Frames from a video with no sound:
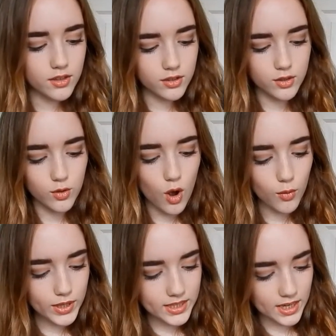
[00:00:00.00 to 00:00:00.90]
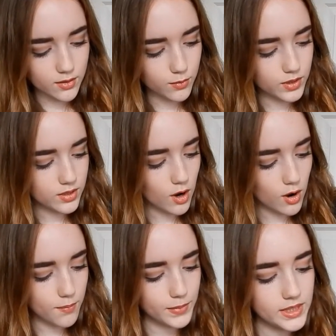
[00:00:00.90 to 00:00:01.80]
So all we did was
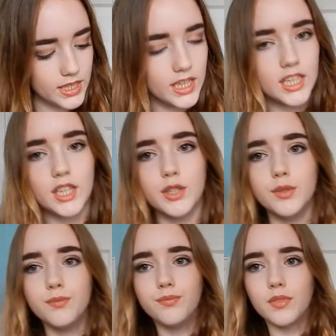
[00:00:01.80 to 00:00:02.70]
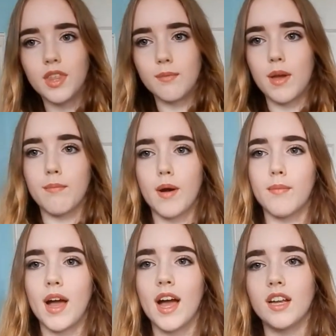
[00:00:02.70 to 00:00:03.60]
got material that my mom
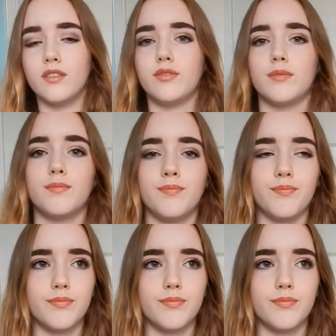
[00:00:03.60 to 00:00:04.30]
had from